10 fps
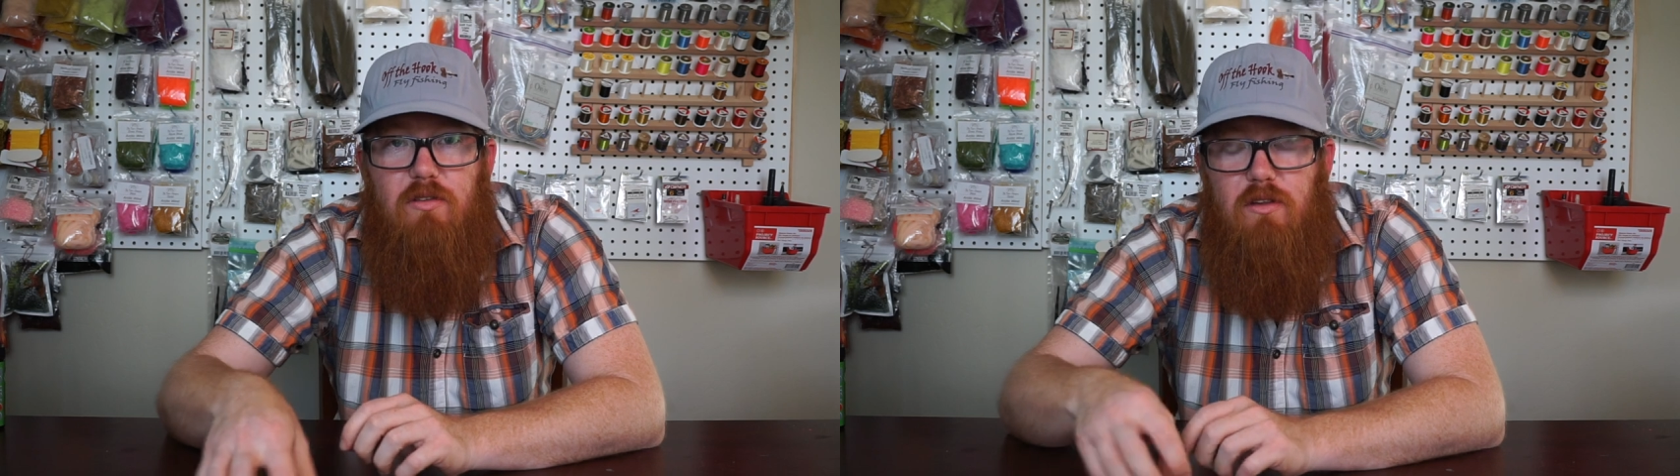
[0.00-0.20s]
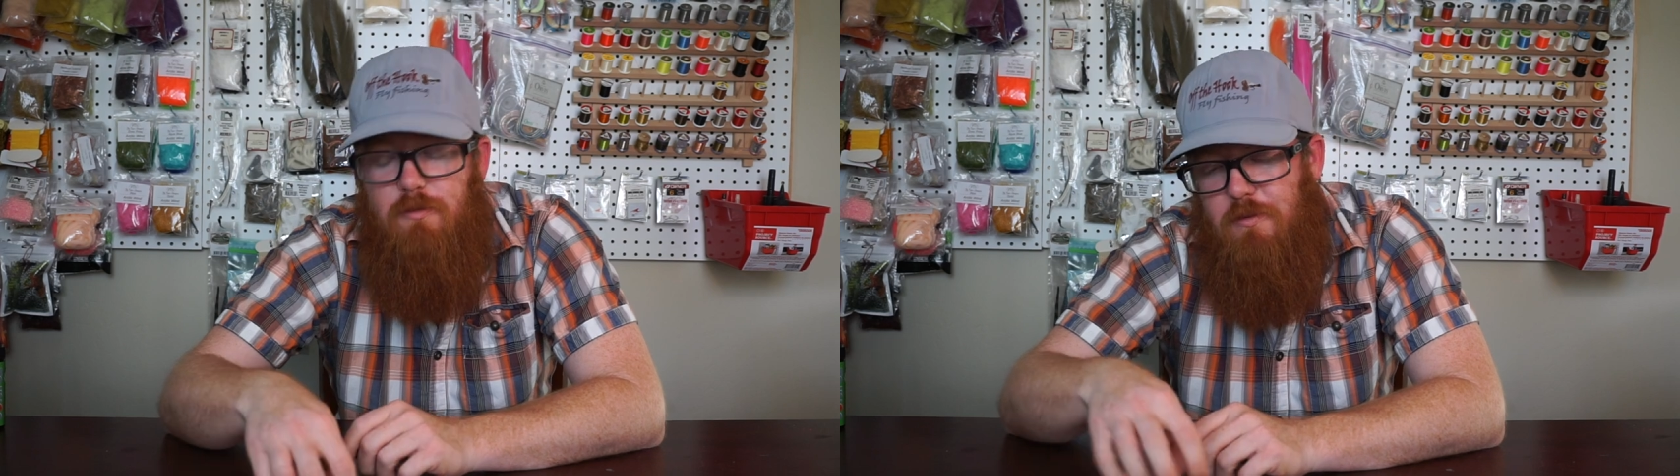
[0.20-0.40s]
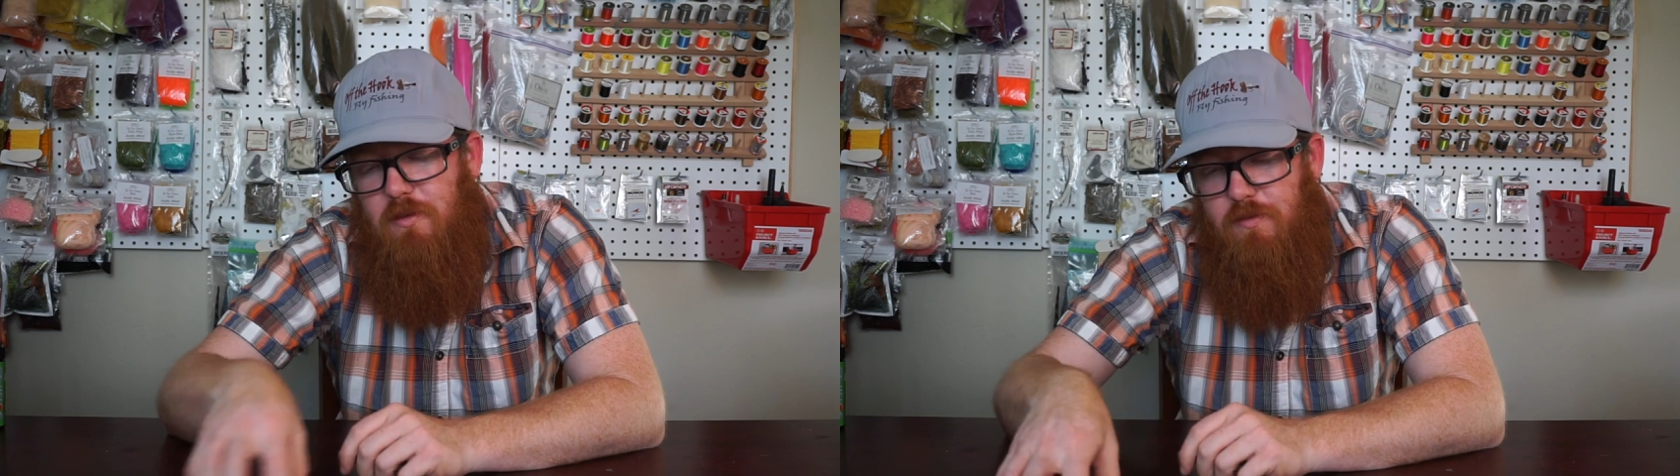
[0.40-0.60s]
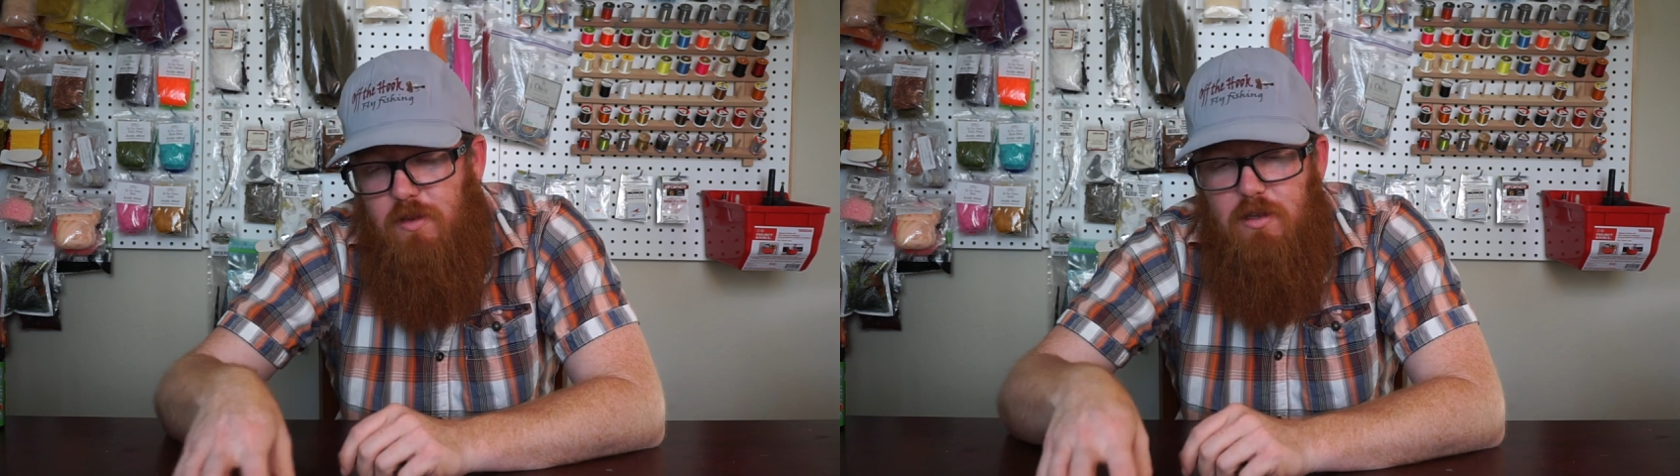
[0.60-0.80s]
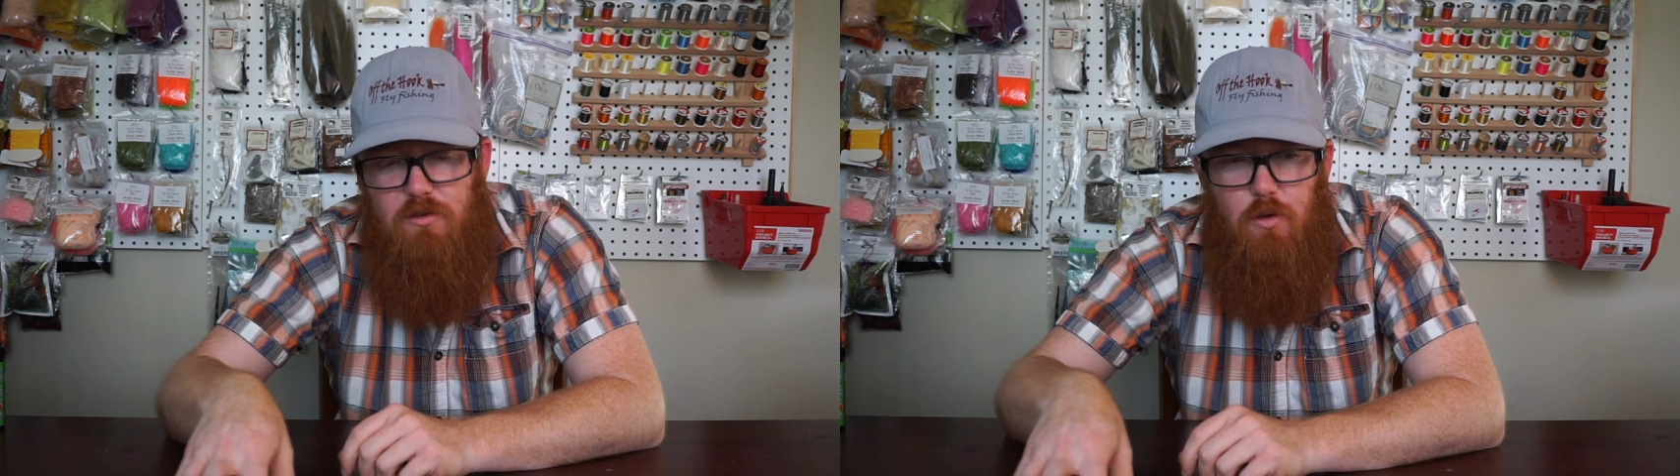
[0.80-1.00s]
they
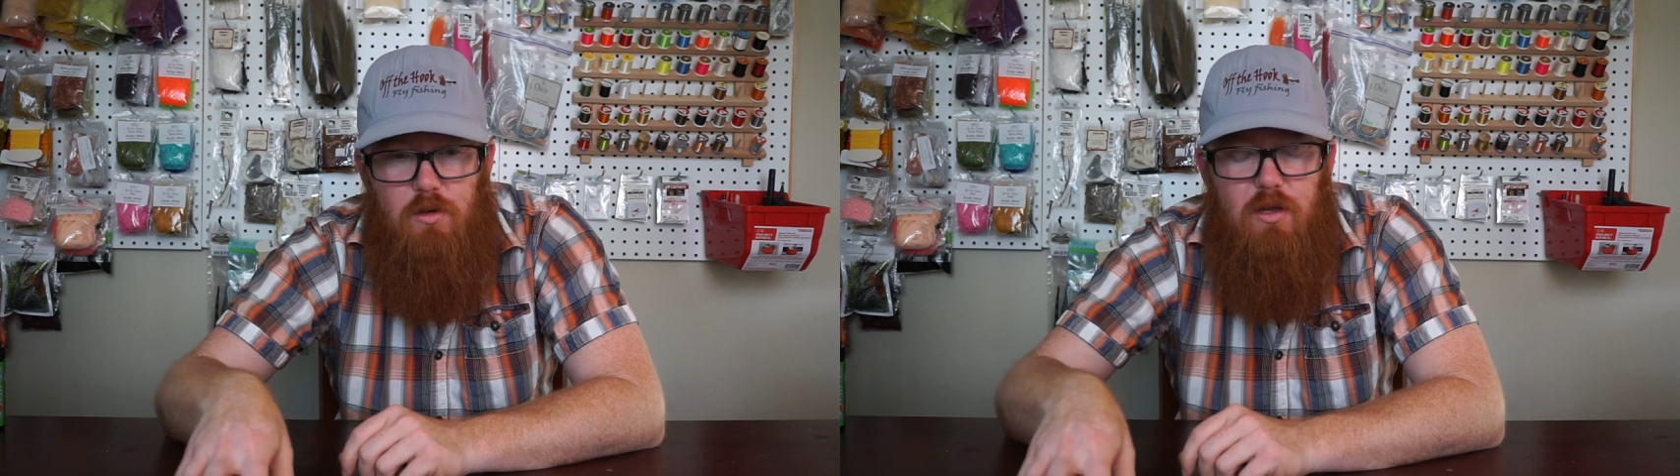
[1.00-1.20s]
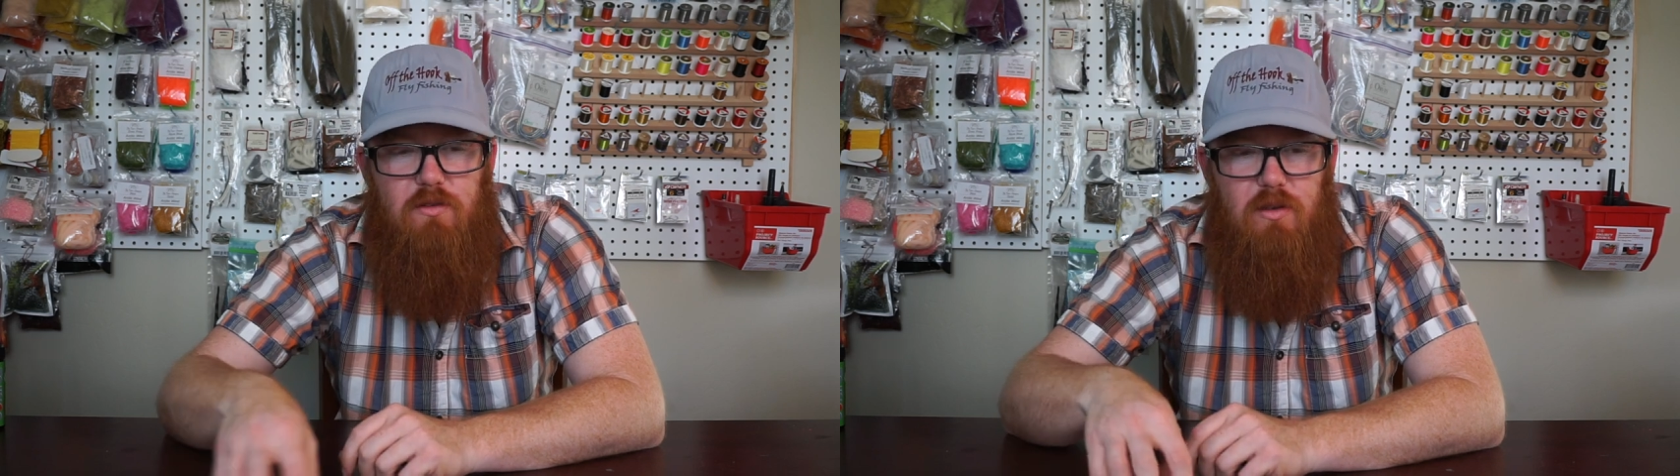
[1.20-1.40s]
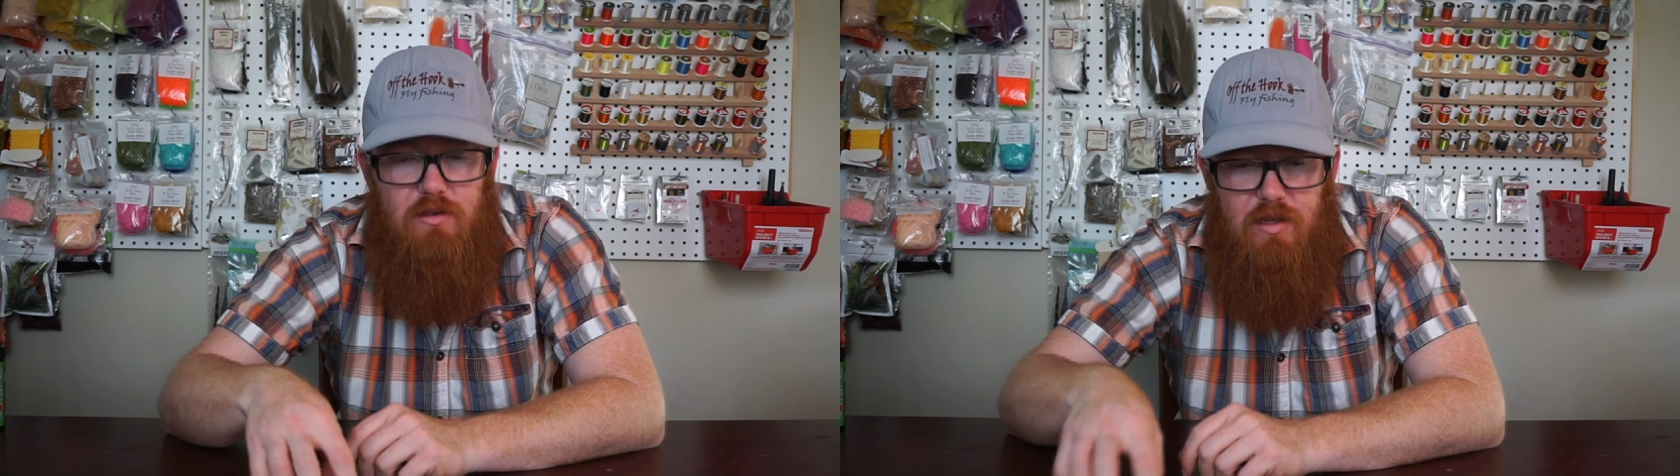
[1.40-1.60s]
specifically told us it